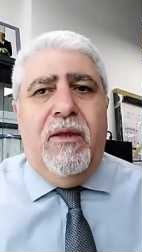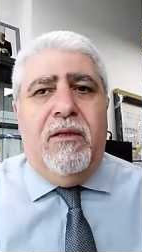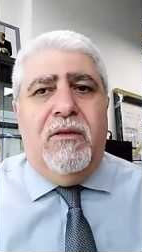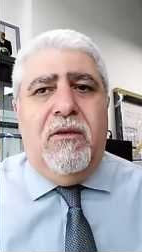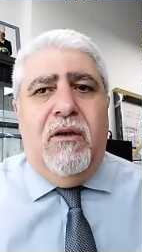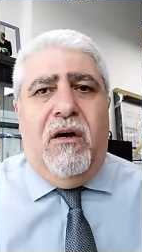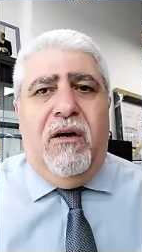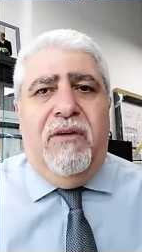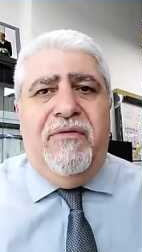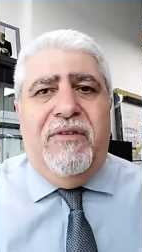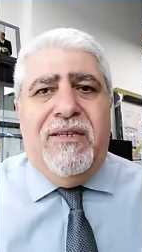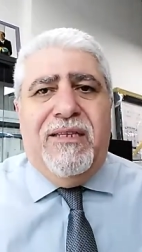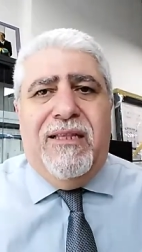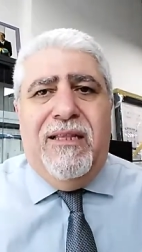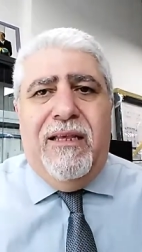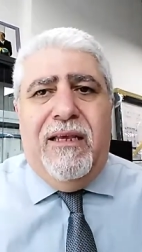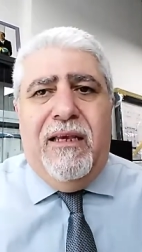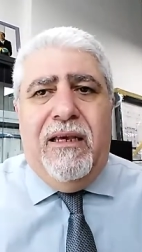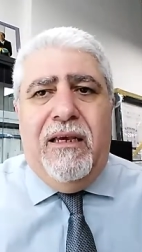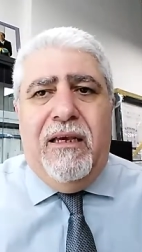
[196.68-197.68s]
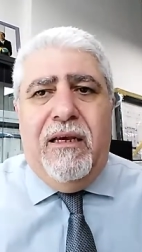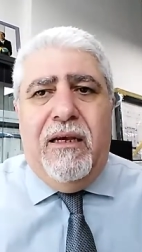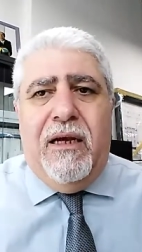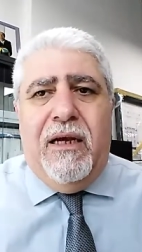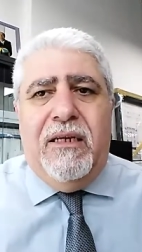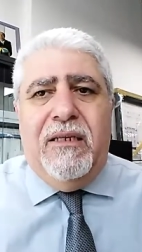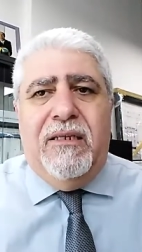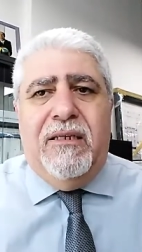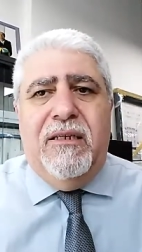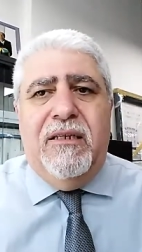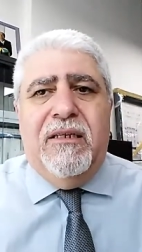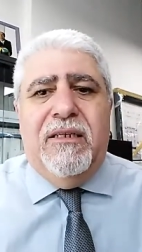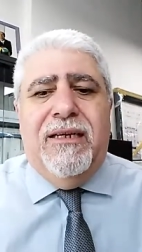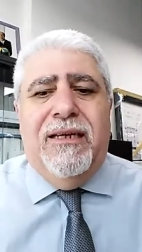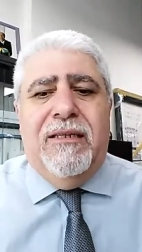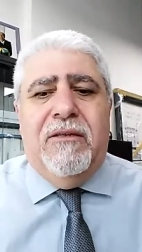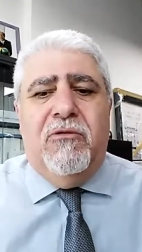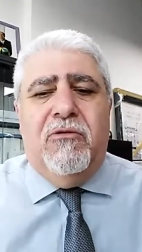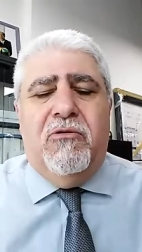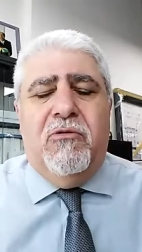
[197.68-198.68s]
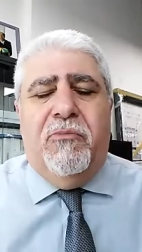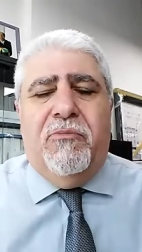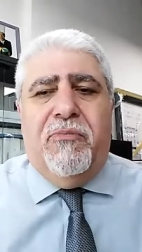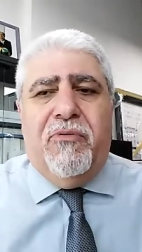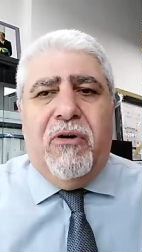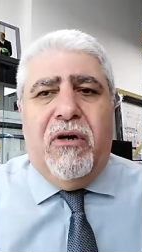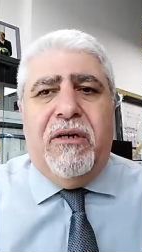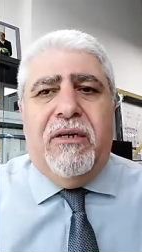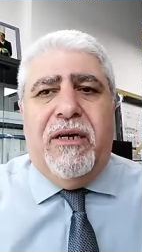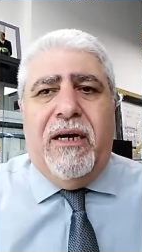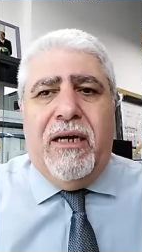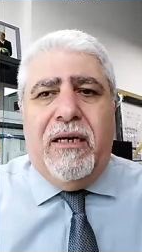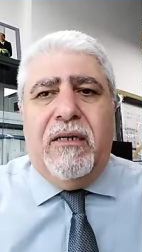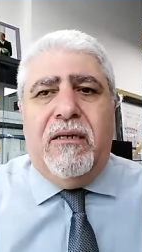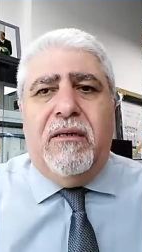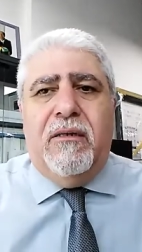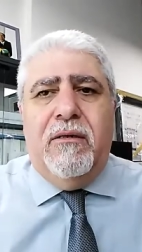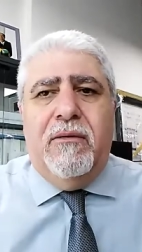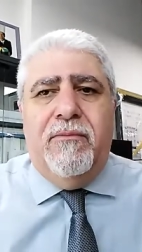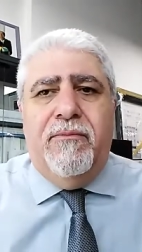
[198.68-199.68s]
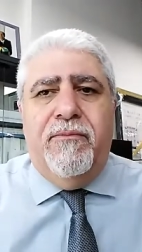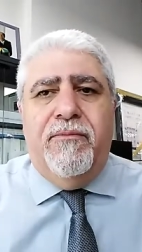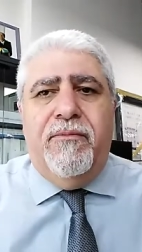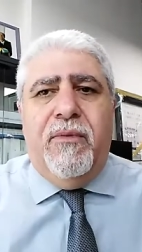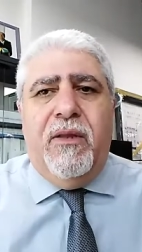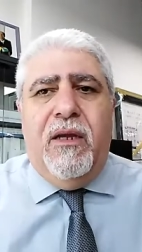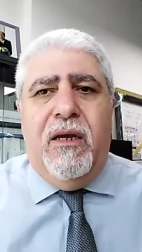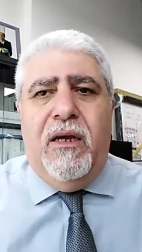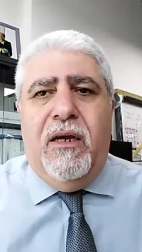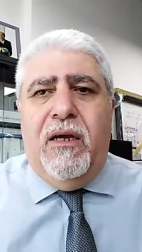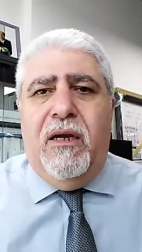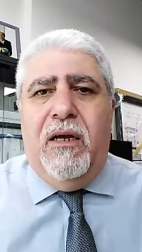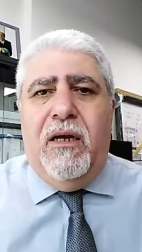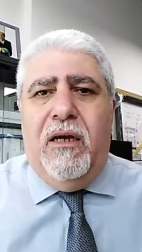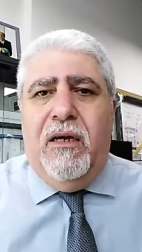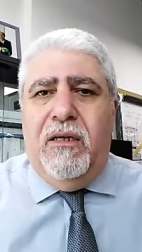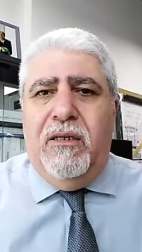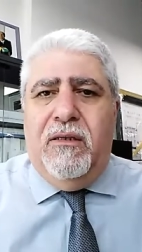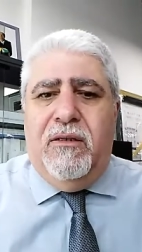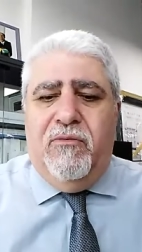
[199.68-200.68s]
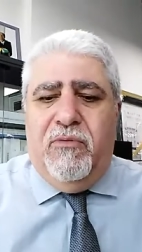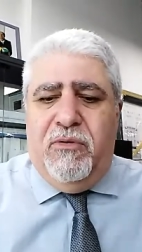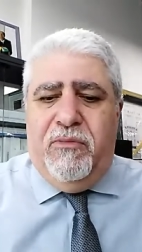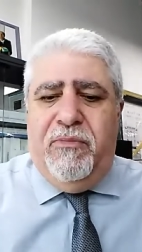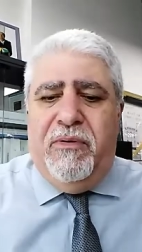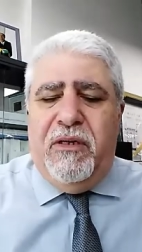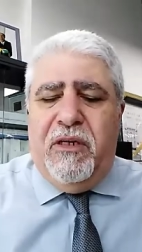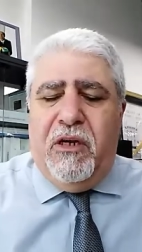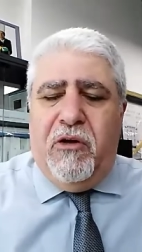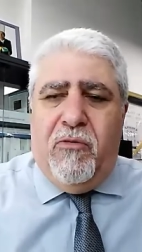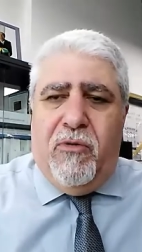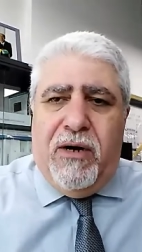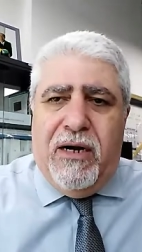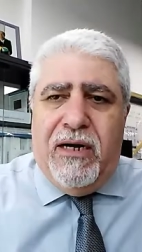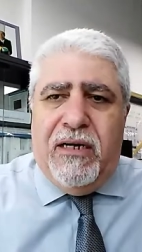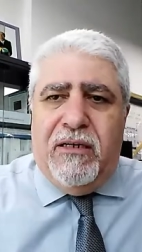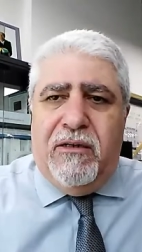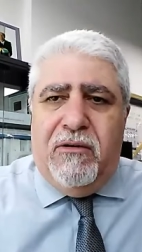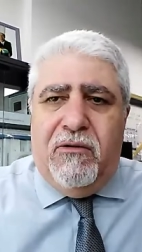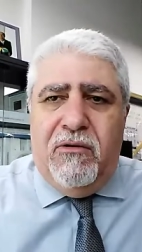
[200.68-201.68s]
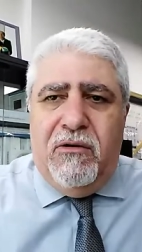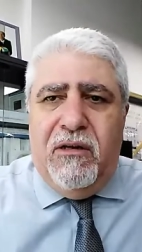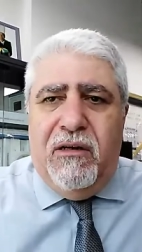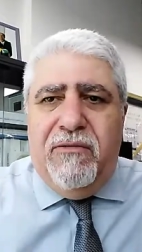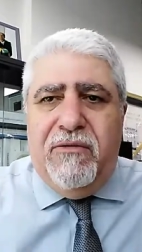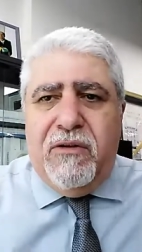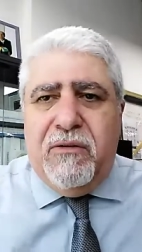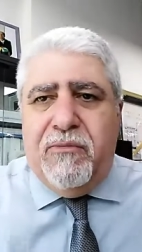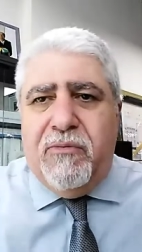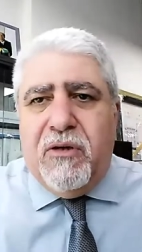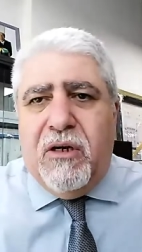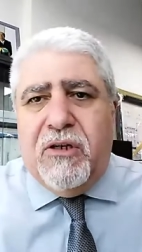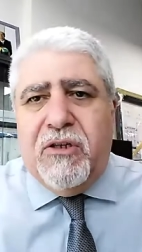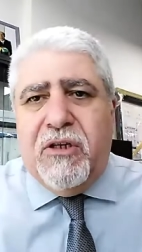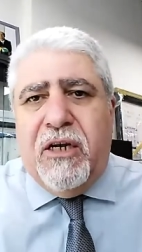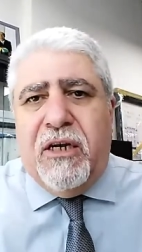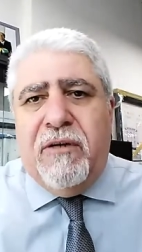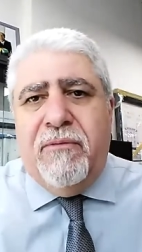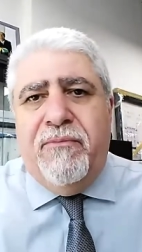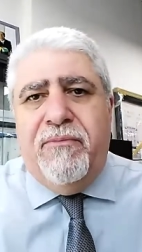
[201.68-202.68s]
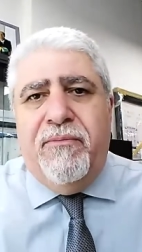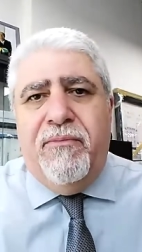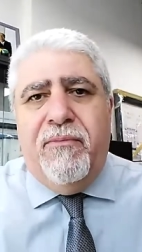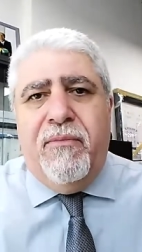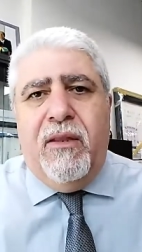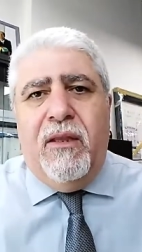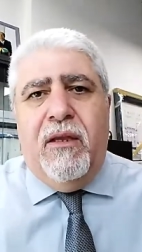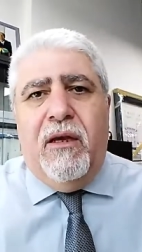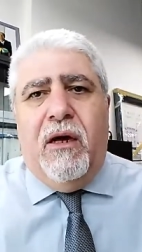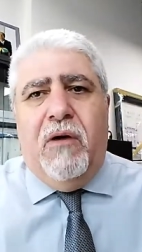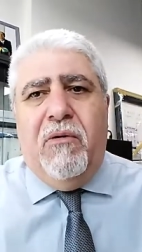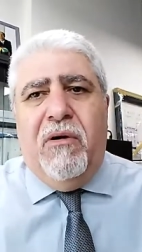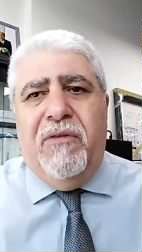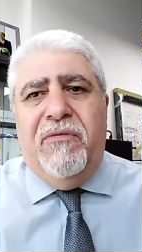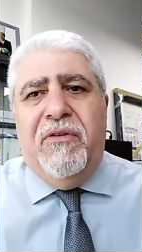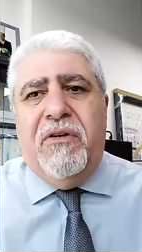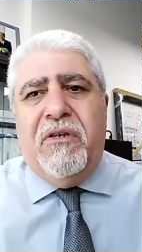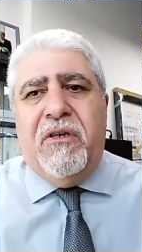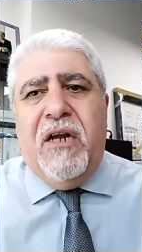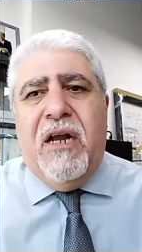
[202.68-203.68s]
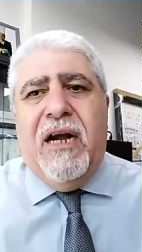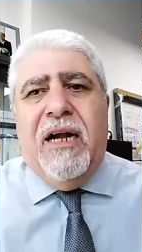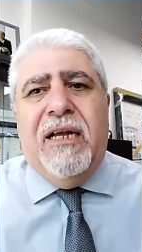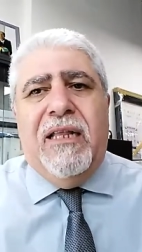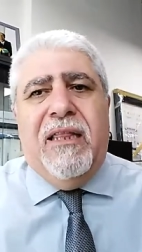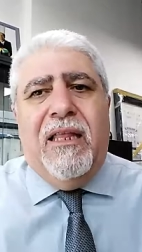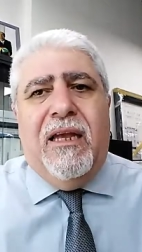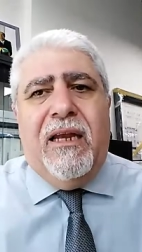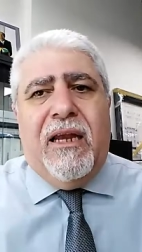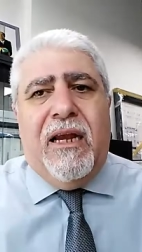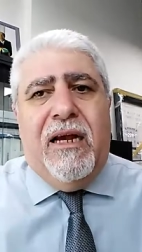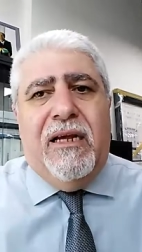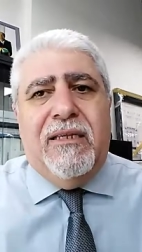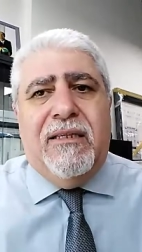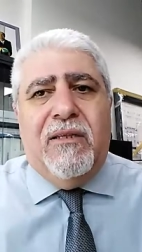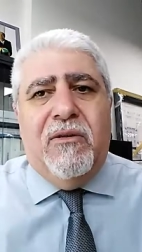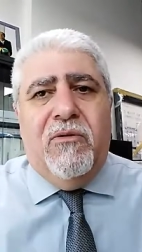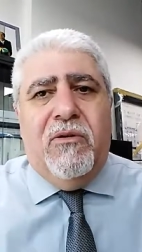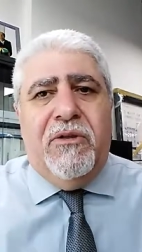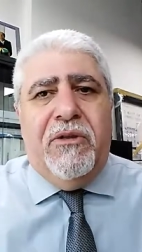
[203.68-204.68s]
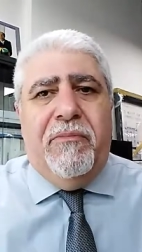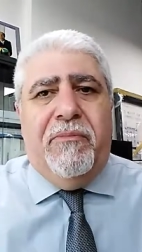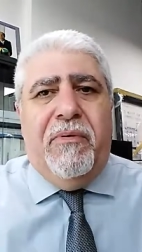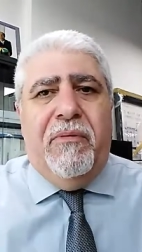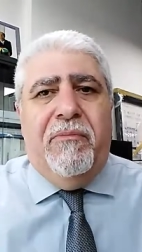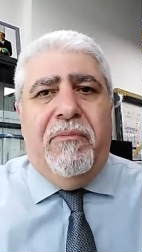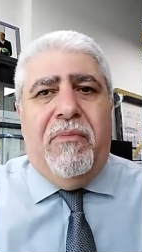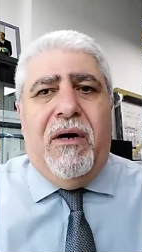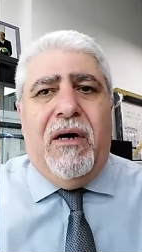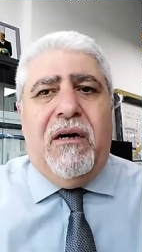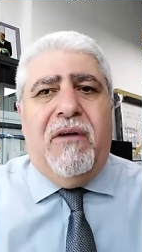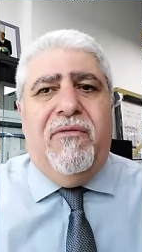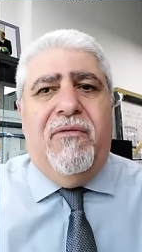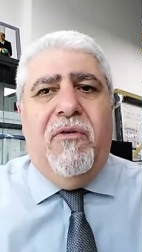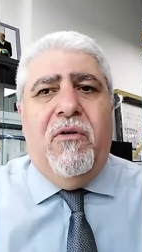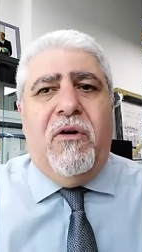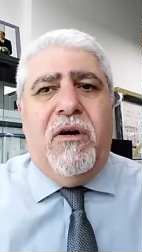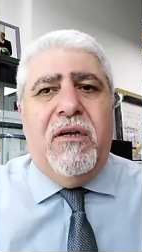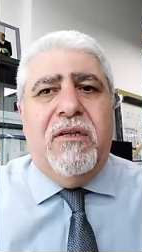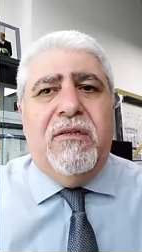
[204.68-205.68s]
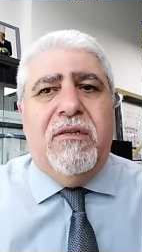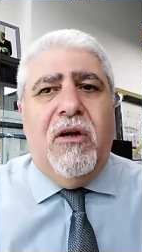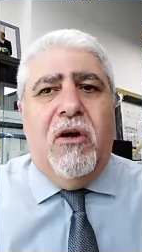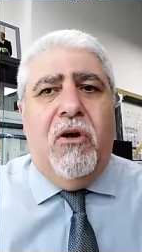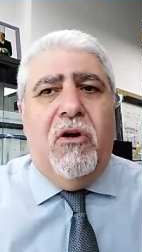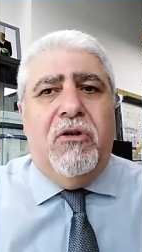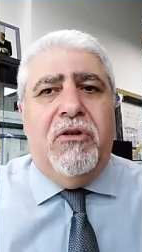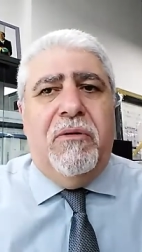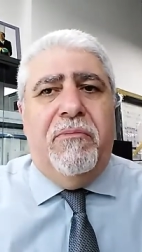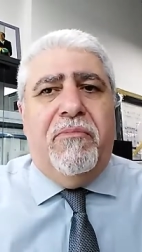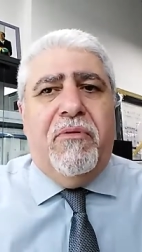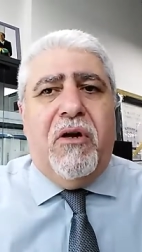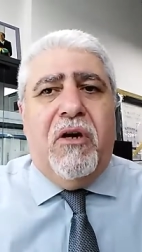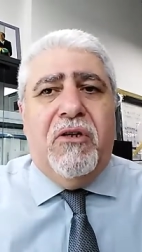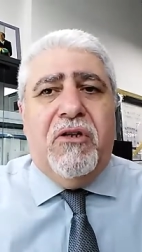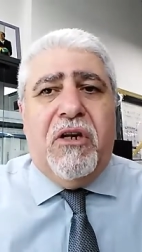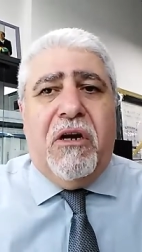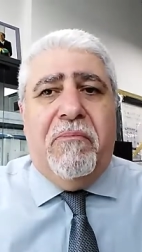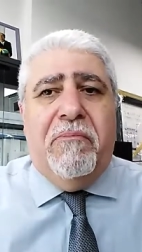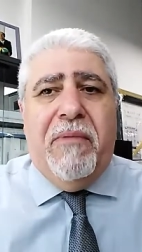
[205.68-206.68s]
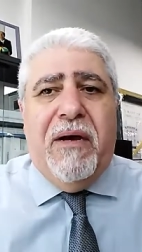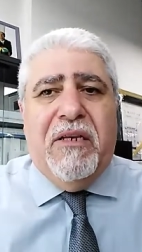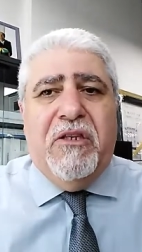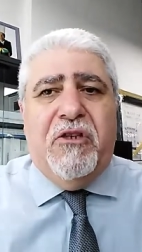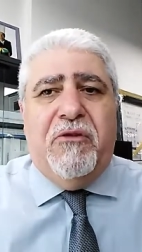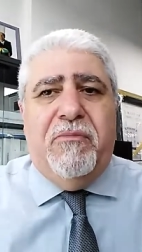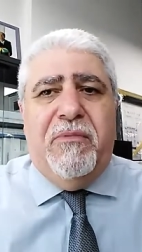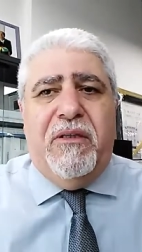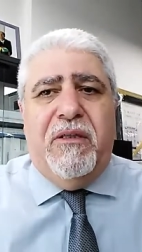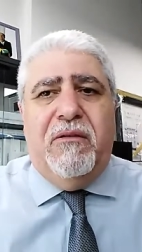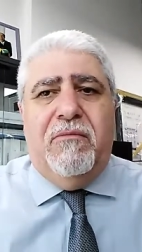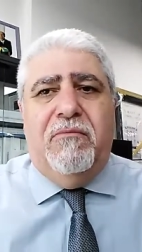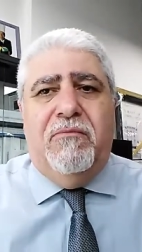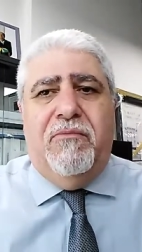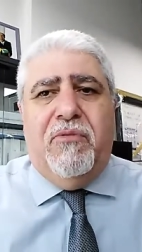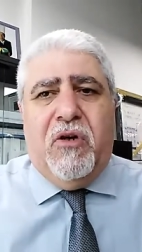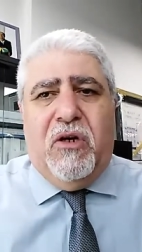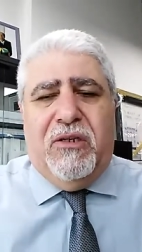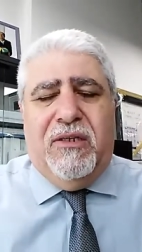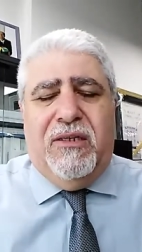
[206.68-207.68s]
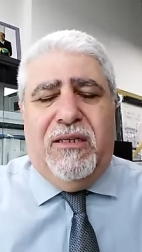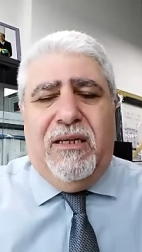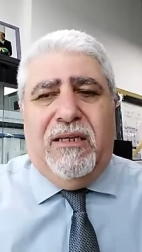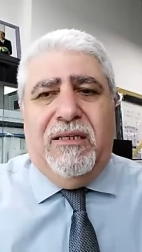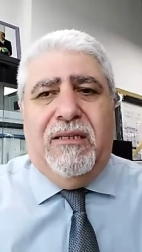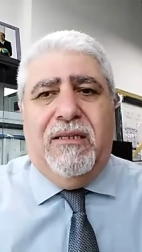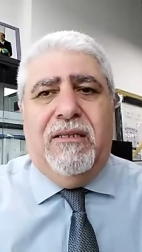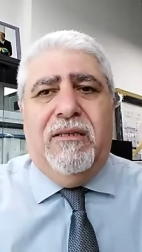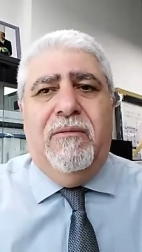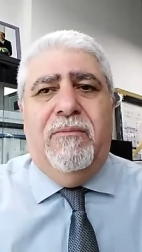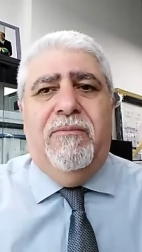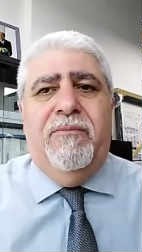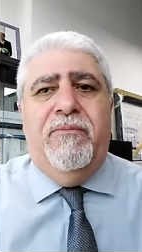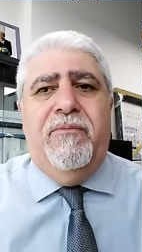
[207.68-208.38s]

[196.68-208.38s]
So obviously, anything related to product uh, is would be required to deliver a project. However, guide like ISO and the PMBOK focus on the project management process.